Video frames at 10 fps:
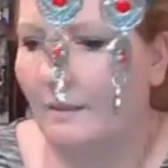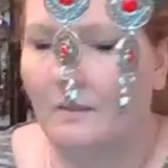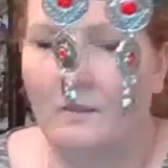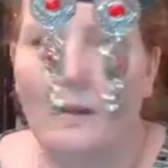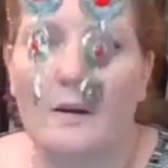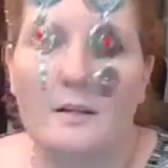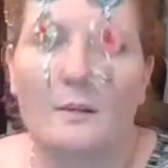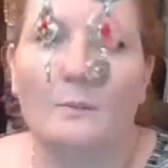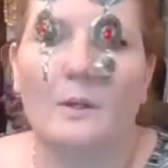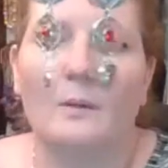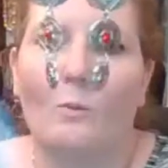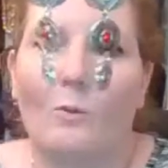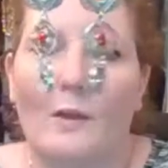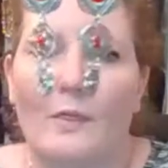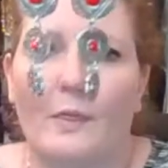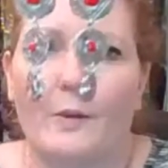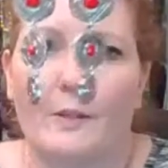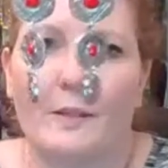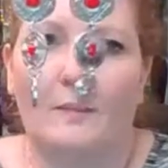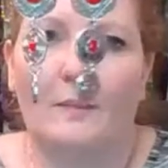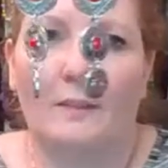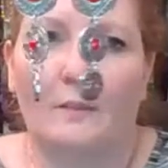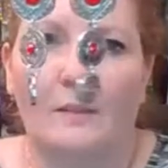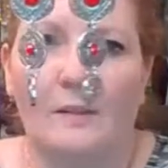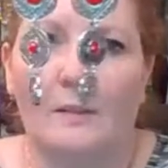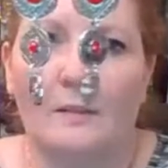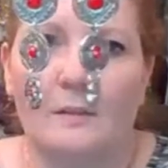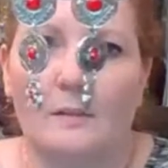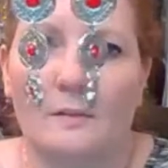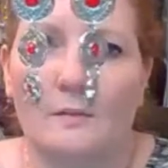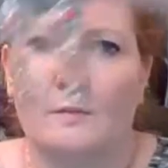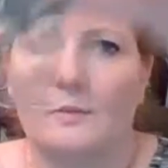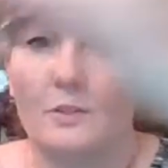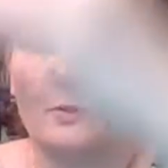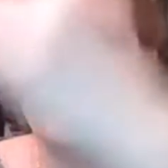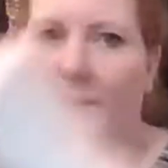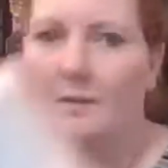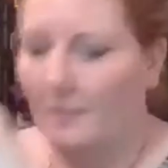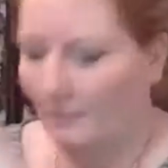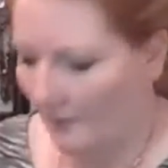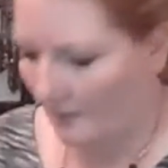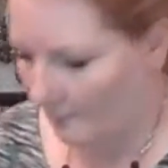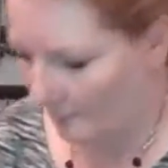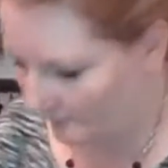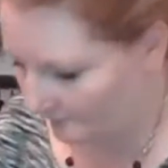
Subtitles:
These are number 136. 2 pairs available.